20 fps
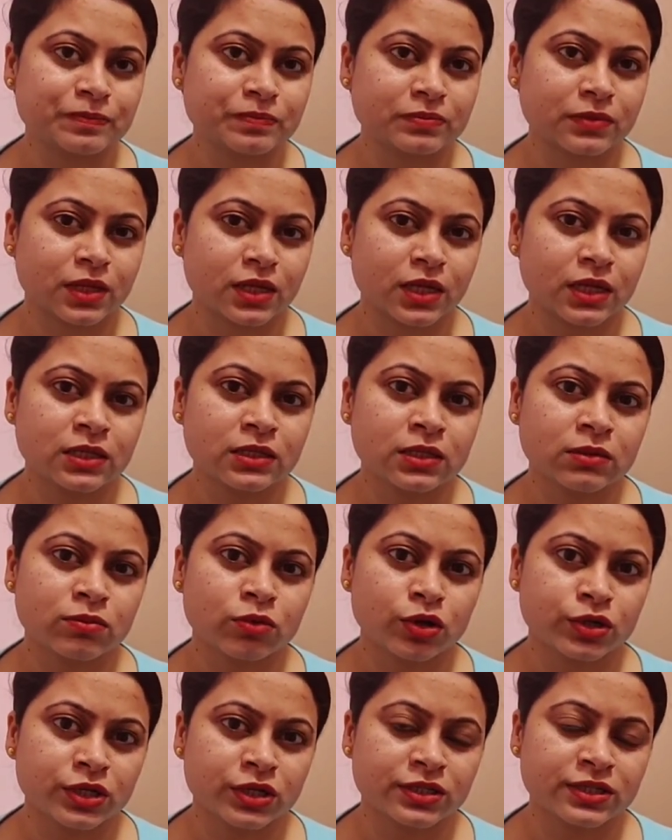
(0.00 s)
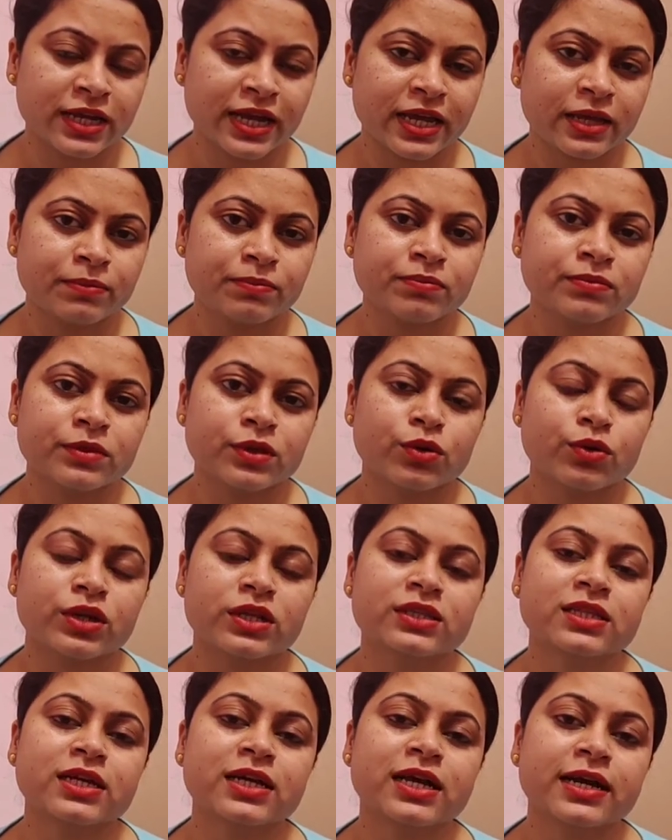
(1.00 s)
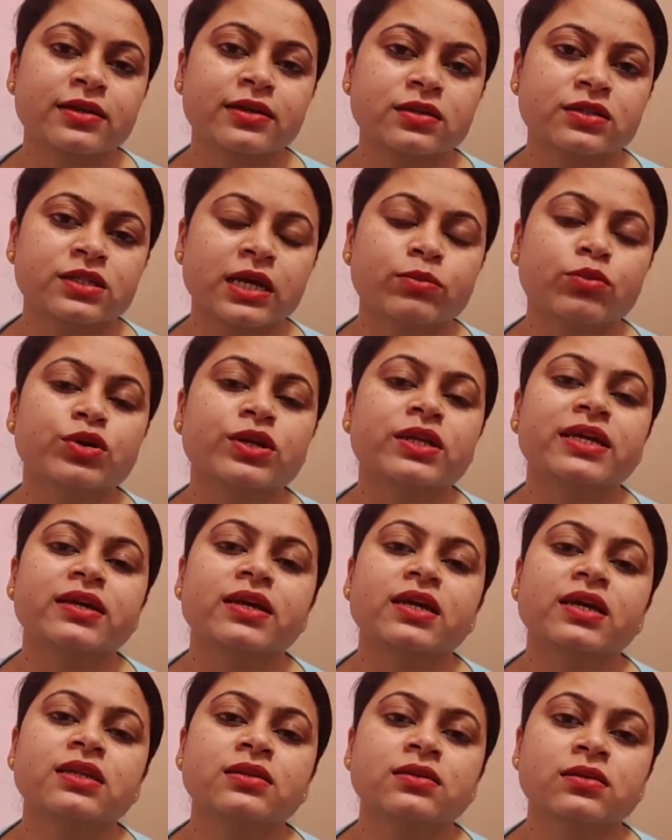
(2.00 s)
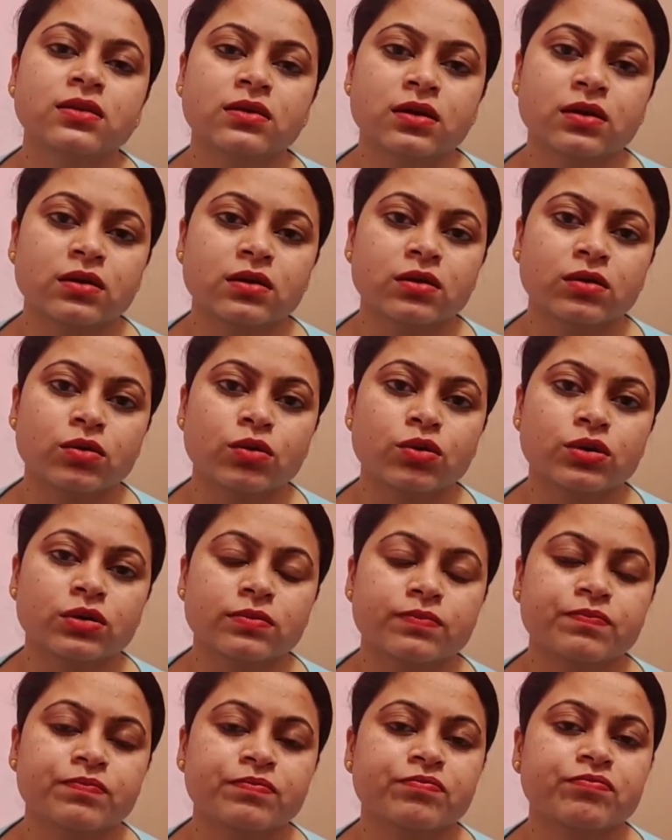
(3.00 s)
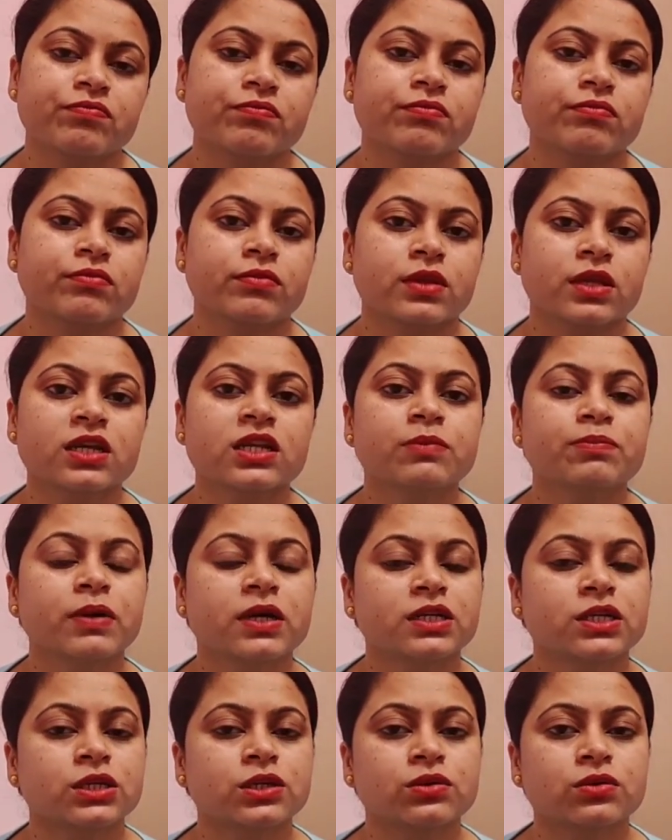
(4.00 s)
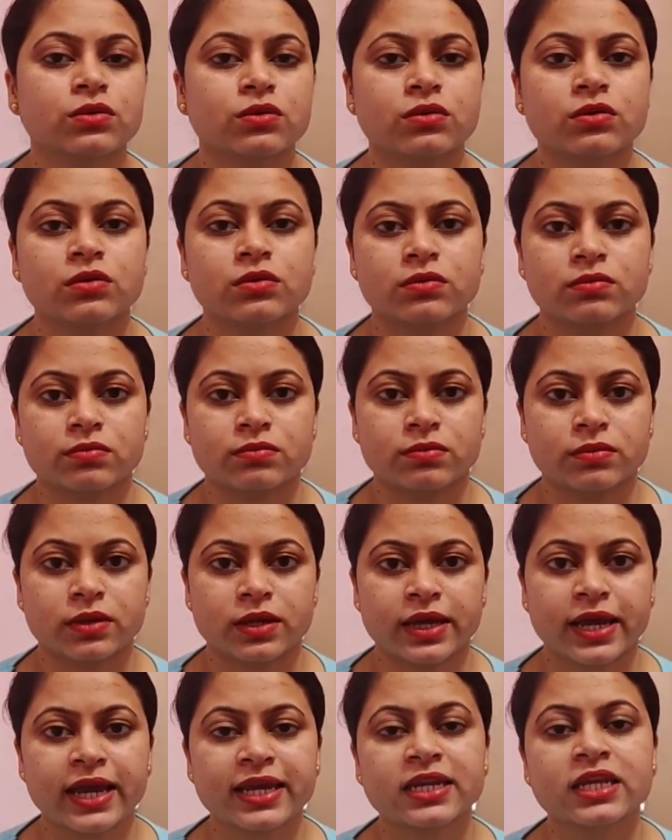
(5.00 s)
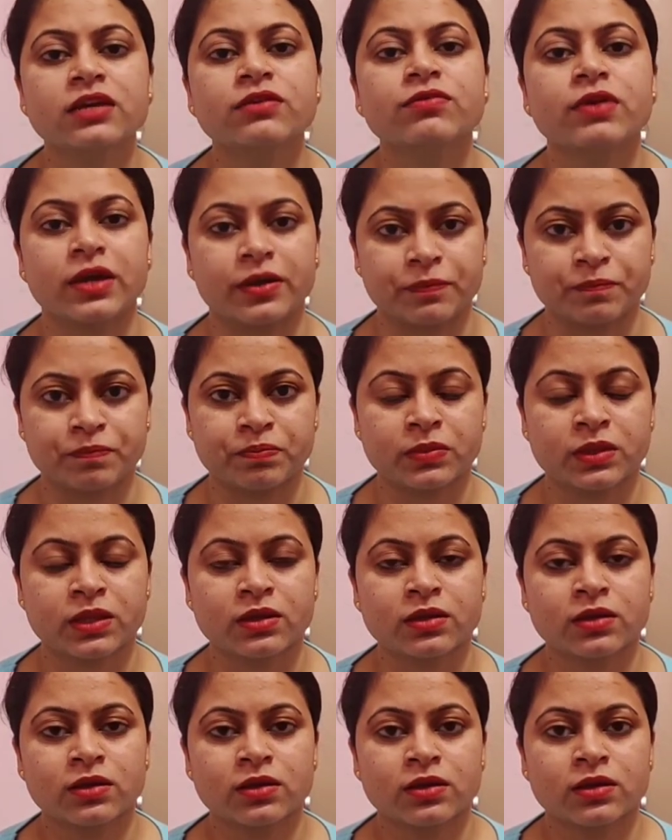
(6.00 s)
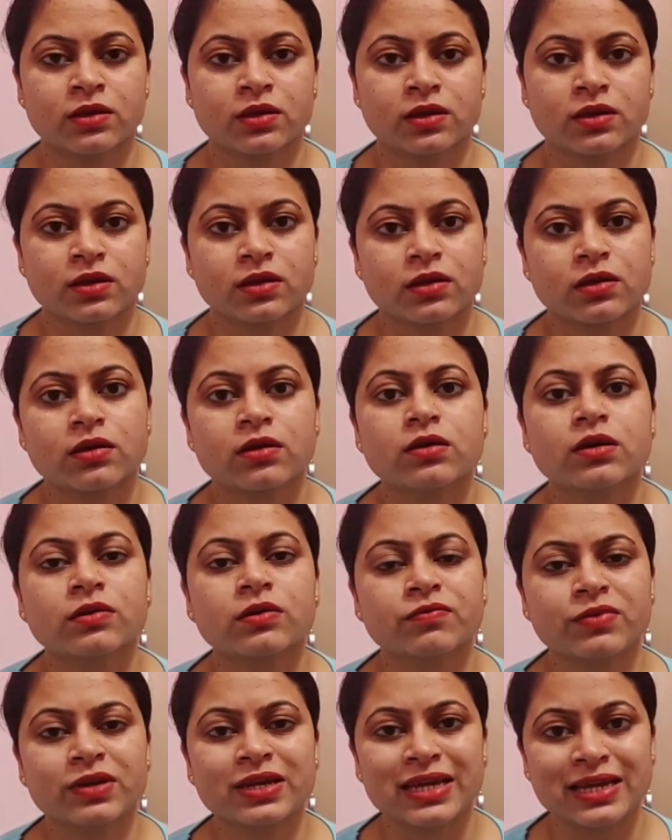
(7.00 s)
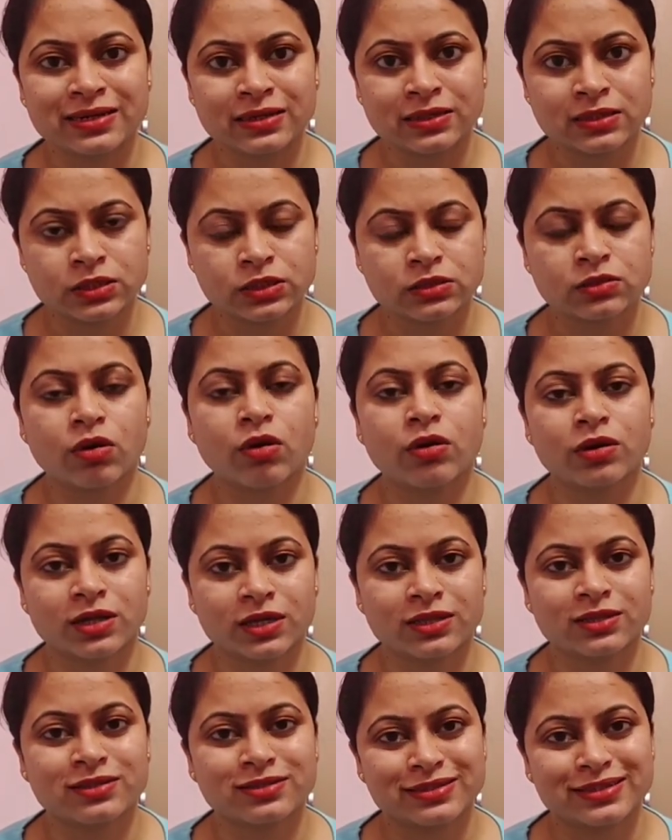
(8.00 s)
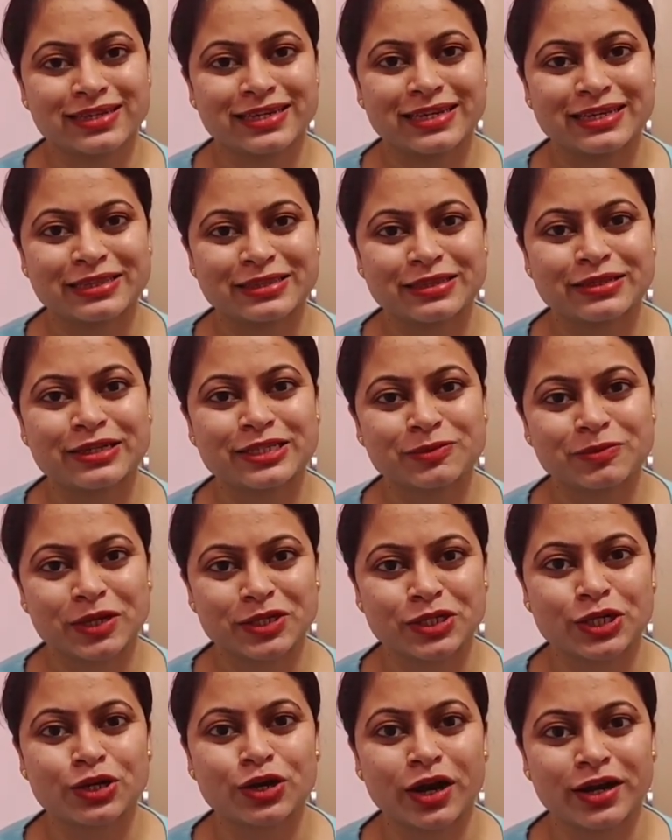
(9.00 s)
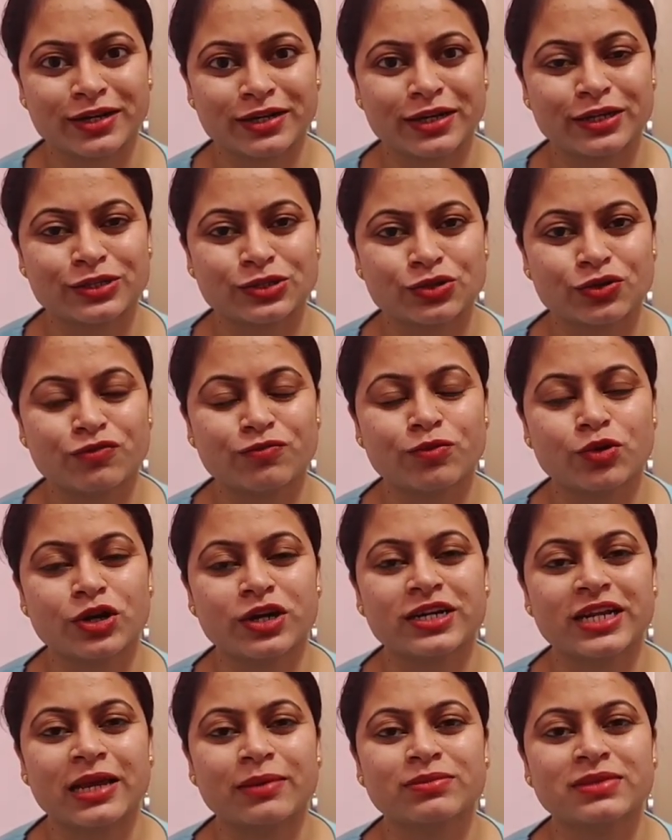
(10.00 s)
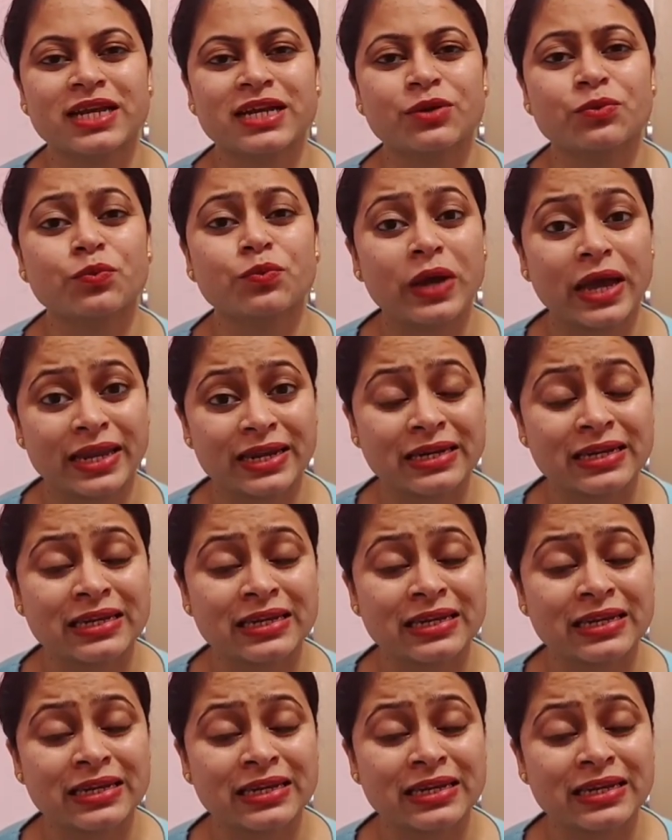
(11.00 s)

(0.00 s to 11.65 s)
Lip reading: in the modern time, or in the current time, or in a particular, or anyway, we can talk it in the special context of modern time, that when